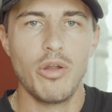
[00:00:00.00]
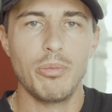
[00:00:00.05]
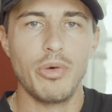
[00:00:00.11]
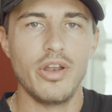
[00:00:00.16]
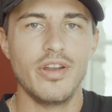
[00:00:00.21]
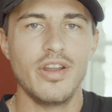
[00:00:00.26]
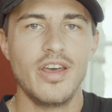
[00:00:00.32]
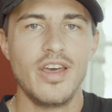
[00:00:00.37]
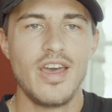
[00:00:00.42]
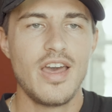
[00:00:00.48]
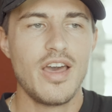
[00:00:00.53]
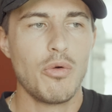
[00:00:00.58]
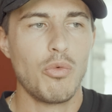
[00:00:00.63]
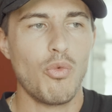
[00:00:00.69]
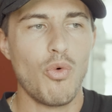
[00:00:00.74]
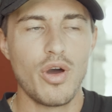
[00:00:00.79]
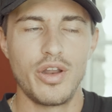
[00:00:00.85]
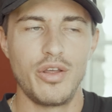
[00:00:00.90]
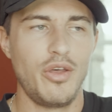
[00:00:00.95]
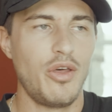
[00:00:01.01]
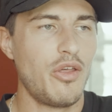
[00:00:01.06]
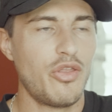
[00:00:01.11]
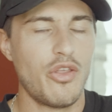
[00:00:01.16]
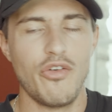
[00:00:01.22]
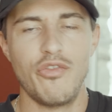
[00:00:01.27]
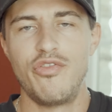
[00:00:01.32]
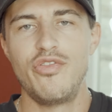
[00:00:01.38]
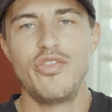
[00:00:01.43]
But what
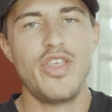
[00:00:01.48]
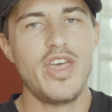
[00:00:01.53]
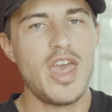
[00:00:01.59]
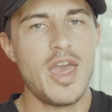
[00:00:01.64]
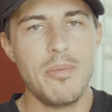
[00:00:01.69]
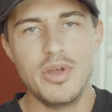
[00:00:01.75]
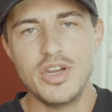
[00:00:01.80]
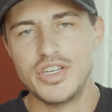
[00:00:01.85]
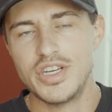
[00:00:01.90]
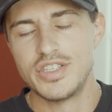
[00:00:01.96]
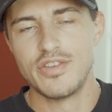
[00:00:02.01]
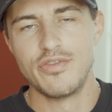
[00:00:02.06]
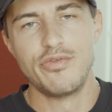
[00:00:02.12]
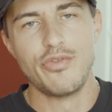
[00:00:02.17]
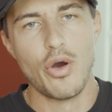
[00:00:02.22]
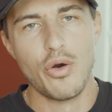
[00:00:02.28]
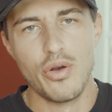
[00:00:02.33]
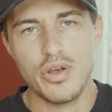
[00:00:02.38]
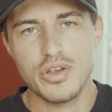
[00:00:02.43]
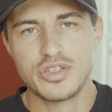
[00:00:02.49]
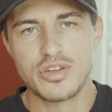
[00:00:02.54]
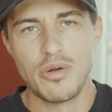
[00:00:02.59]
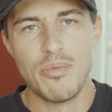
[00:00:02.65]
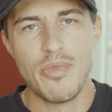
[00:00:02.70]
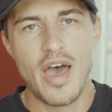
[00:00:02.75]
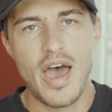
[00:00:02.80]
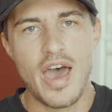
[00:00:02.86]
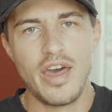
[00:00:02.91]
the images and photos
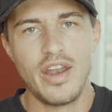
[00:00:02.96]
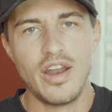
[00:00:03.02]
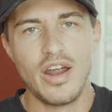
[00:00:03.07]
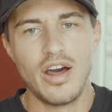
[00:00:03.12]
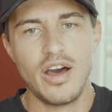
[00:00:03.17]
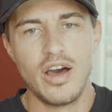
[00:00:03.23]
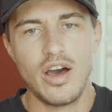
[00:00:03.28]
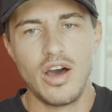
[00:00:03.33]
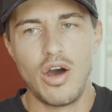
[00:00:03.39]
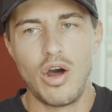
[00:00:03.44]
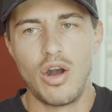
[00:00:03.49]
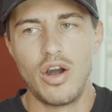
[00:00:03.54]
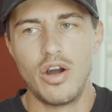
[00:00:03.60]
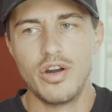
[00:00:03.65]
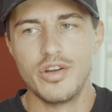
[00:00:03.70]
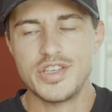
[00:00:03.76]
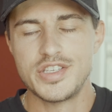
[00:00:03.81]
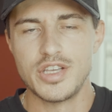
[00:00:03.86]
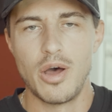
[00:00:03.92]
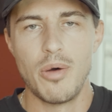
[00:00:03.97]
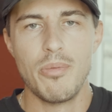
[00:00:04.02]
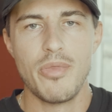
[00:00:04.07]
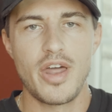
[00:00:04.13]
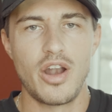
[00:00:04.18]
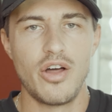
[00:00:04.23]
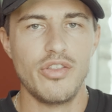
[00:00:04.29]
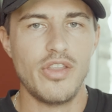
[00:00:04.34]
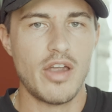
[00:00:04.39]
from that are some
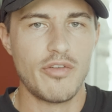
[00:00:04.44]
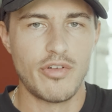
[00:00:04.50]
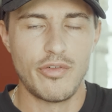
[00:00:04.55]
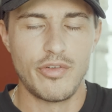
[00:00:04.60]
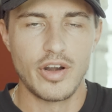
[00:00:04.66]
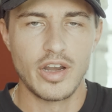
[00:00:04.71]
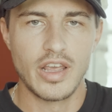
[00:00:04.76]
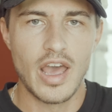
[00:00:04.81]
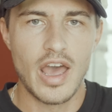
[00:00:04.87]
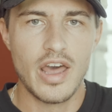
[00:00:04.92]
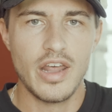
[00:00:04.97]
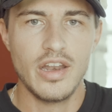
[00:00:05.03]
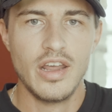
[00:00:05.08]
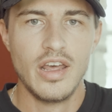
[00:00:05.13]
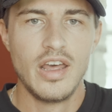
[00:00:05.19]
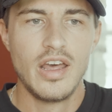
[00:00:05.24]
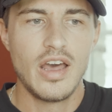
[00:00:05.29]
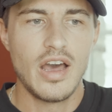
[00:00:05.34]
that I'll never forget,